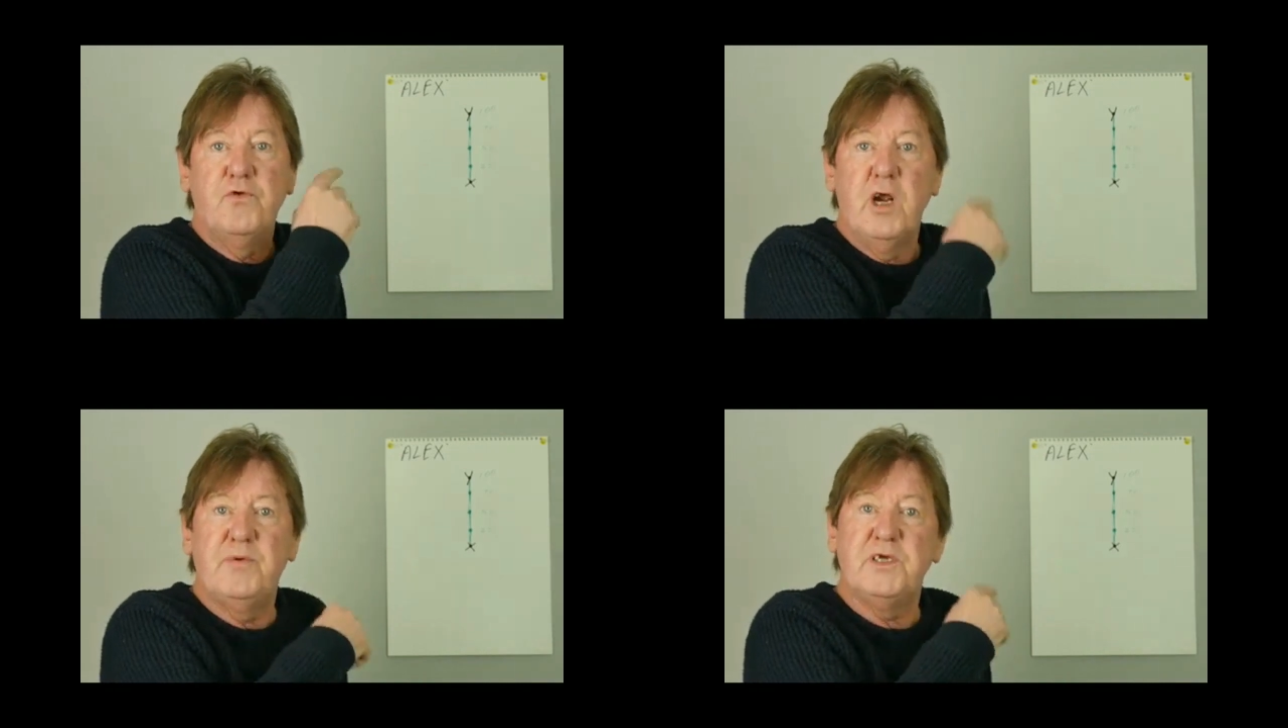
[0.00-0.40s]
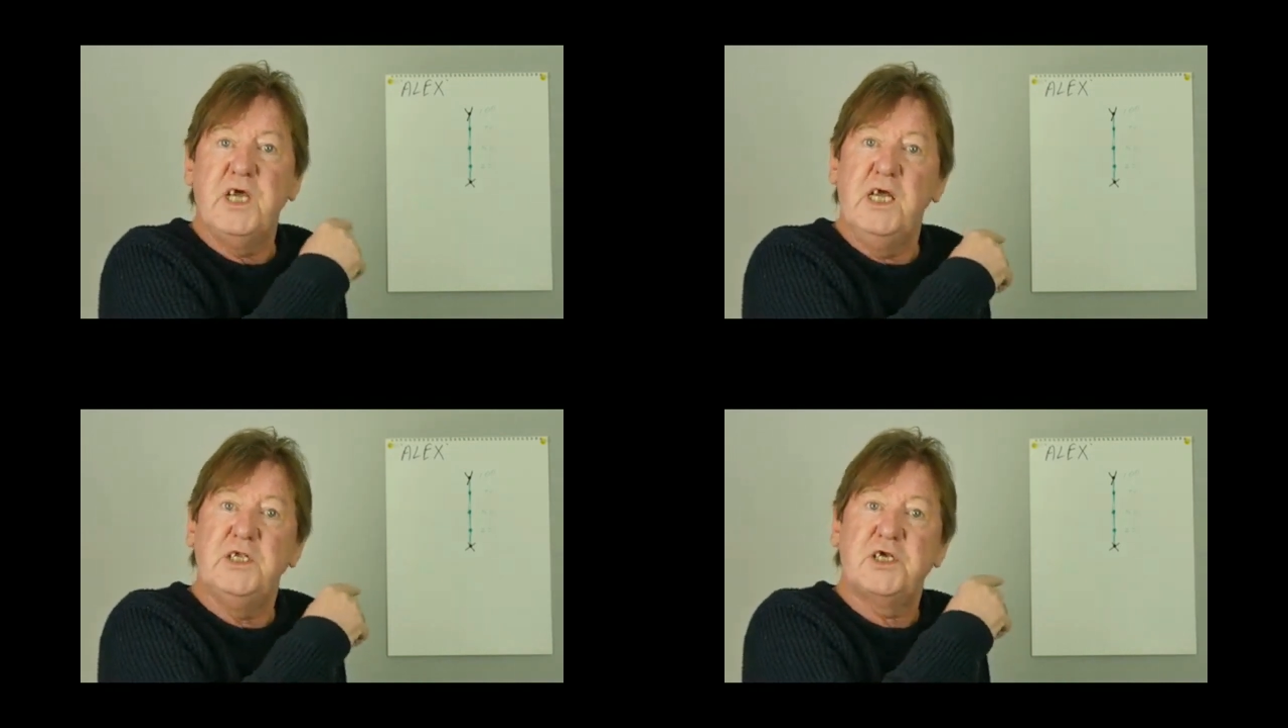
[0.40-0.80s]

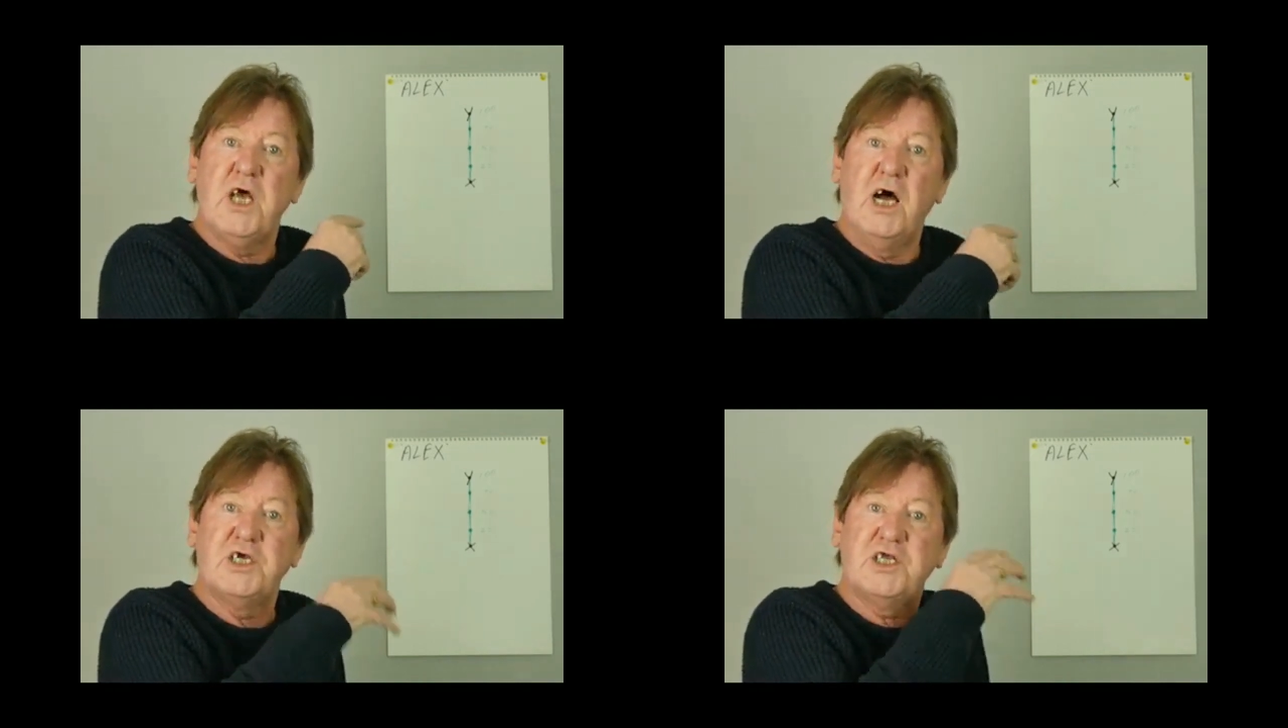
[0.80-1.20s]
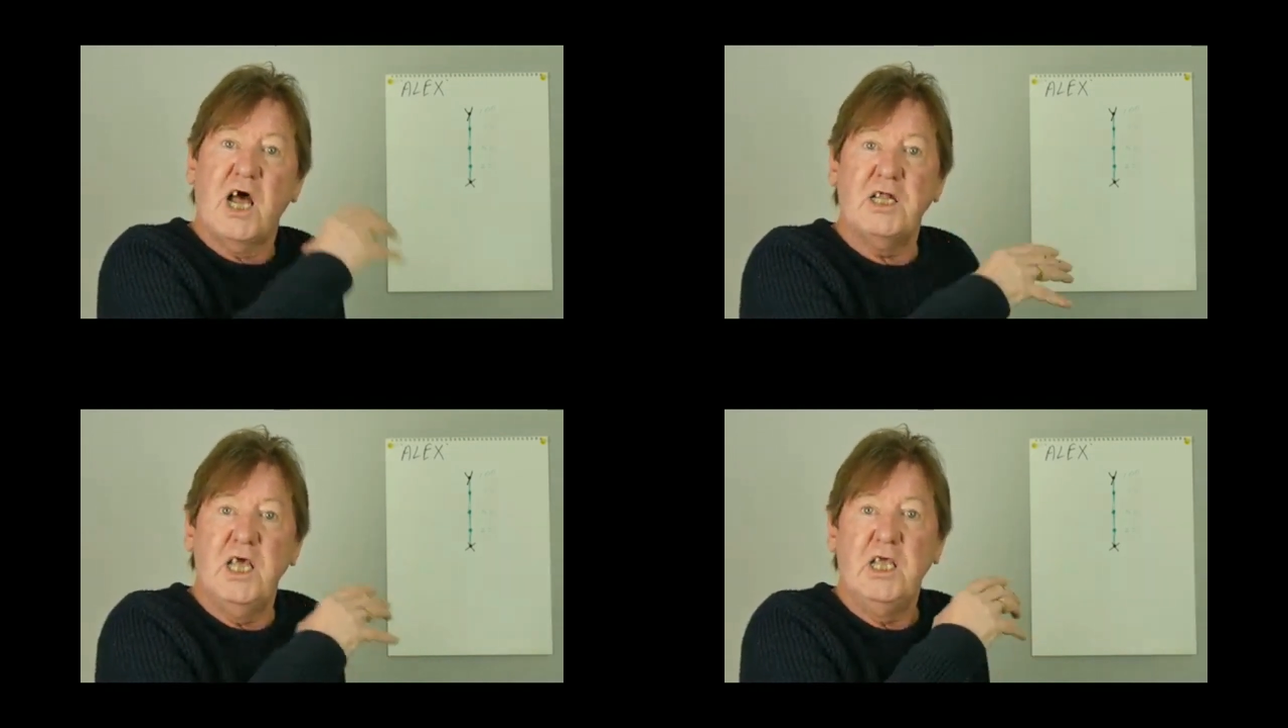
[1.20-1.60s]
represents a
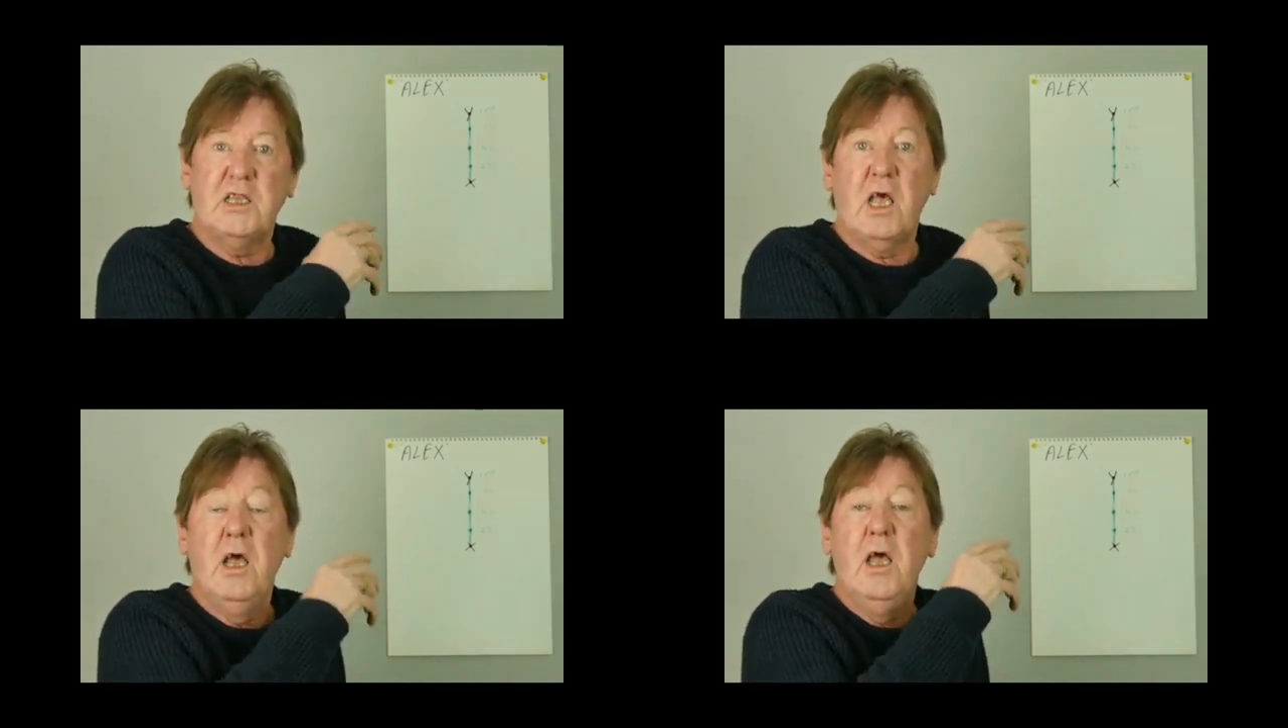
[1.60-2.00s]
static